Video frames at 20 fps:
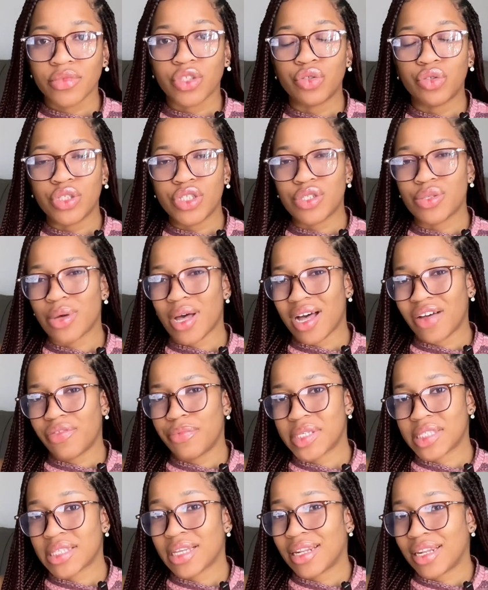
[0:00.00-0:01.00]
You need to have
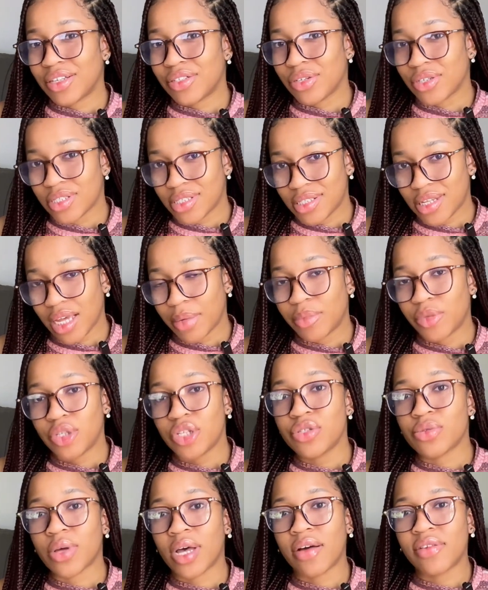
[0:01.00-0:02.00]
miscellaneous time. You
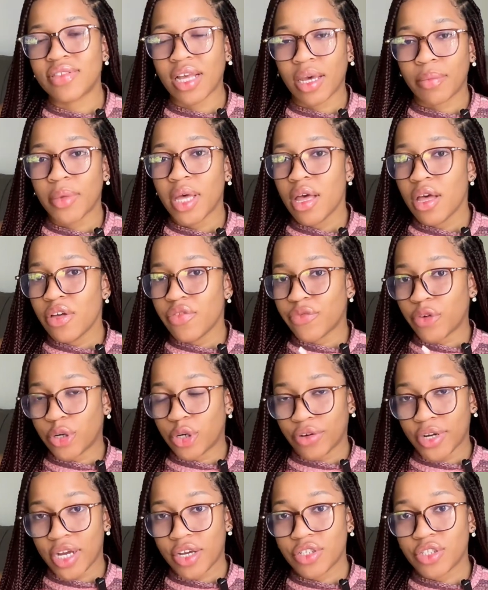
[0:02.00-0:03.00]
need to have time for
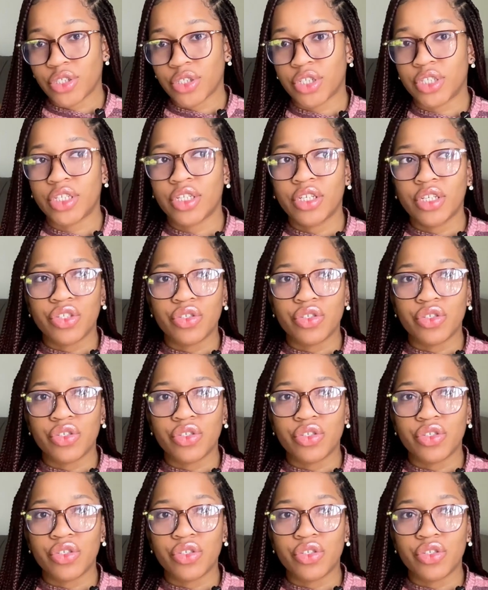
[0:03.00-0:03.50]
correction.